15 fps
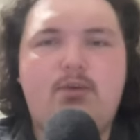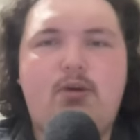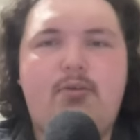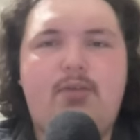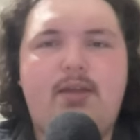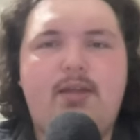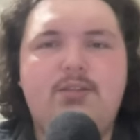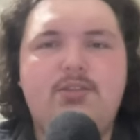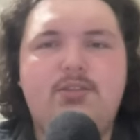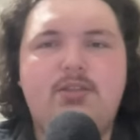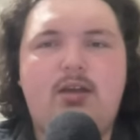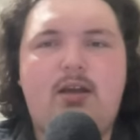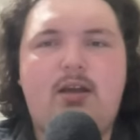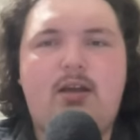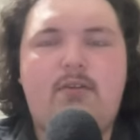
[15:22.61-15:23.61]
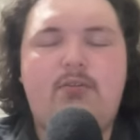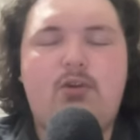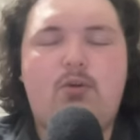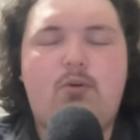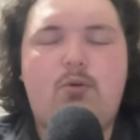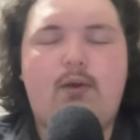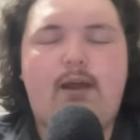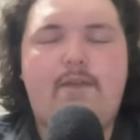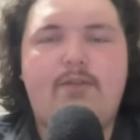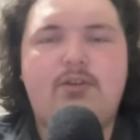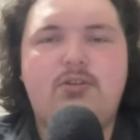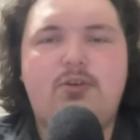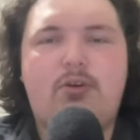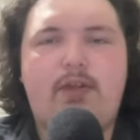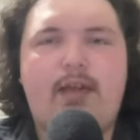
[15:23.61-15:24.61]
both ends of the court
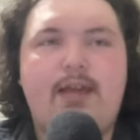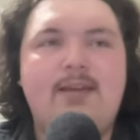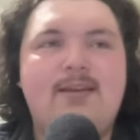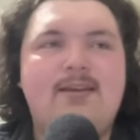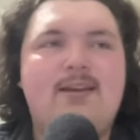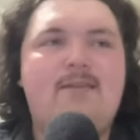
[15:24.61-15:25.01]
every single night.